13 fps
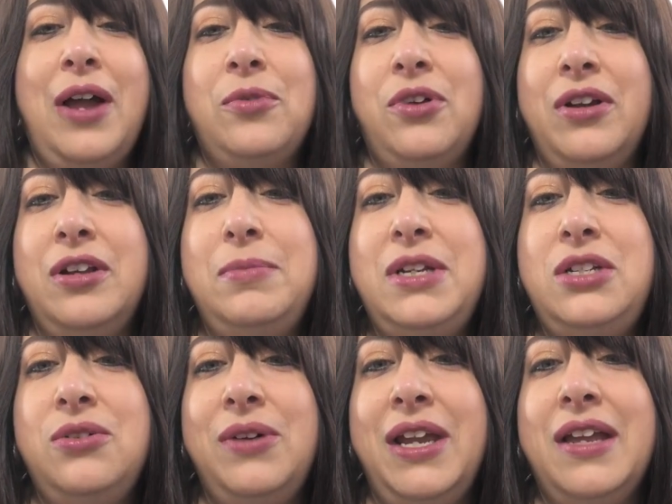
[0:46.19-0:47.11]
I'm going to be
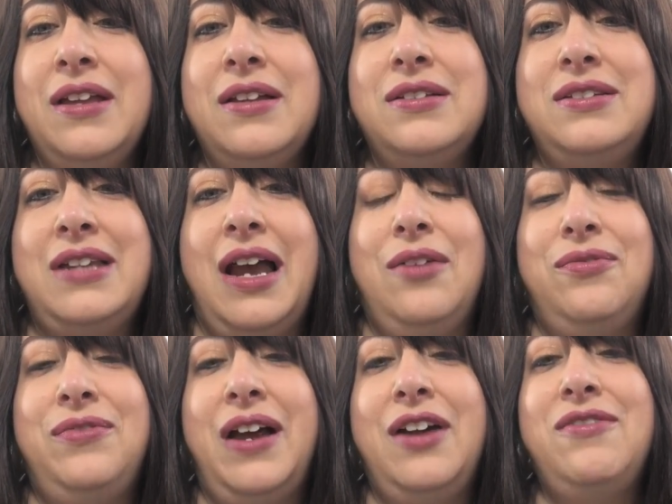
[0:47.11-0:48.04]
doing
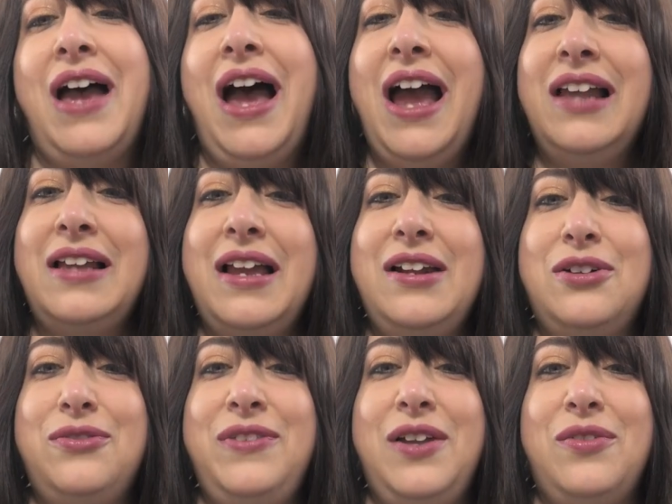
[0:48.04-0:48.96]
top 5
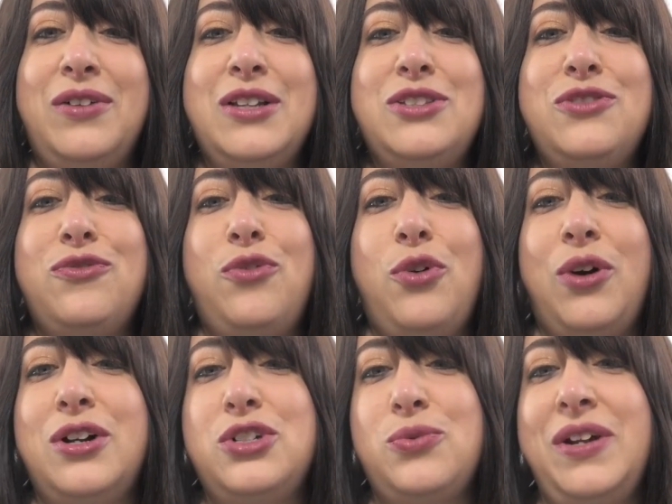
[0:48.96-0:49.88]
highlighter favorites
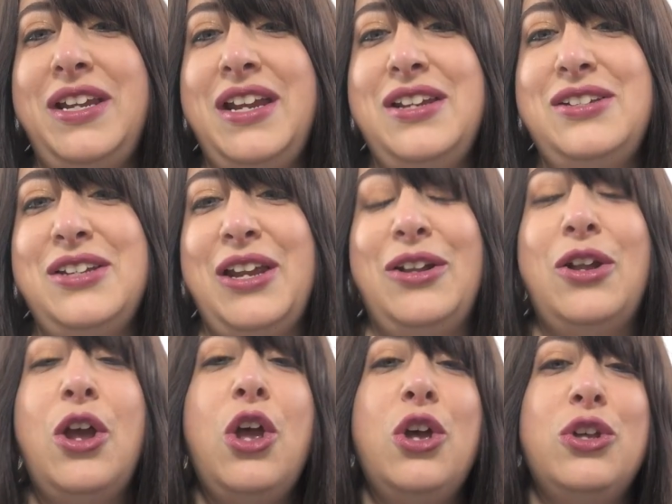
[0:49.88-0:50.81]
for 2018,
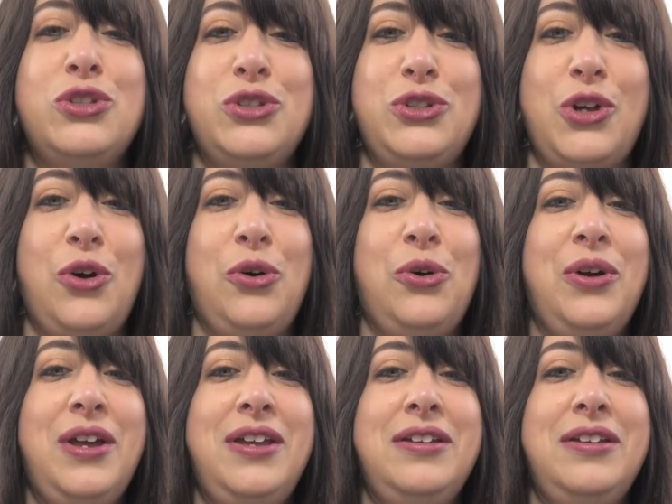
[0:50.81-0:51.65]
so